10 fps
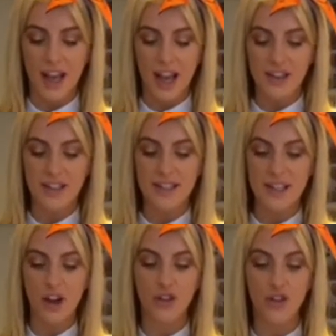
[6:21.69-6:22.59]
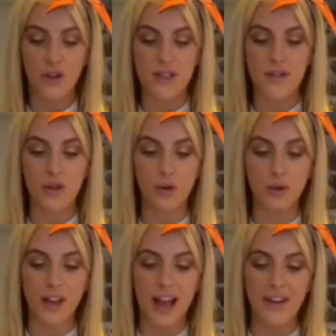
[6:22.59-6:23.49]
As you can see, our nuts have
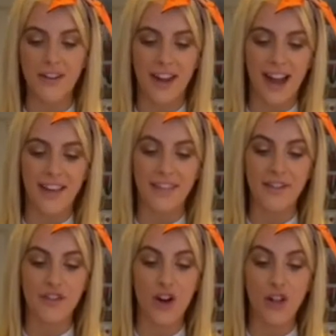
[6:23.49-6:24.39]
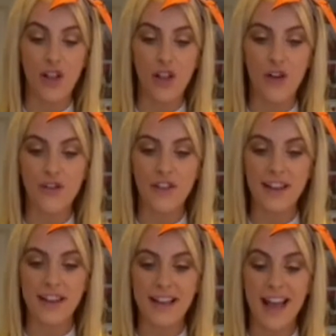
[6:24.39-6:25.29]
cooled down and they've got a
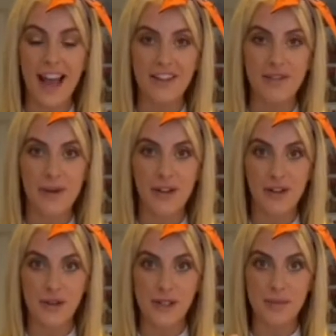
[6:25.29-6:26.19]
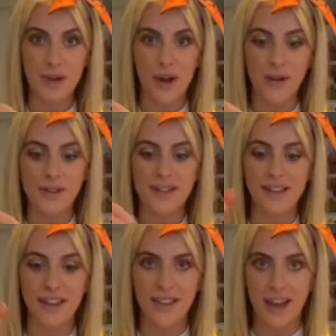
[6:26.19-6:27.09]
lovely caramel crispy
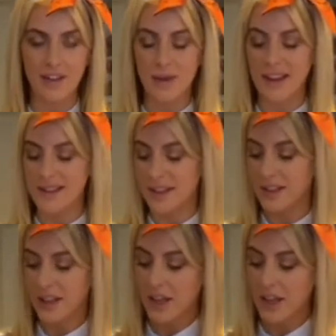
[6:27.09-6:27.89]
coating. They're amazing.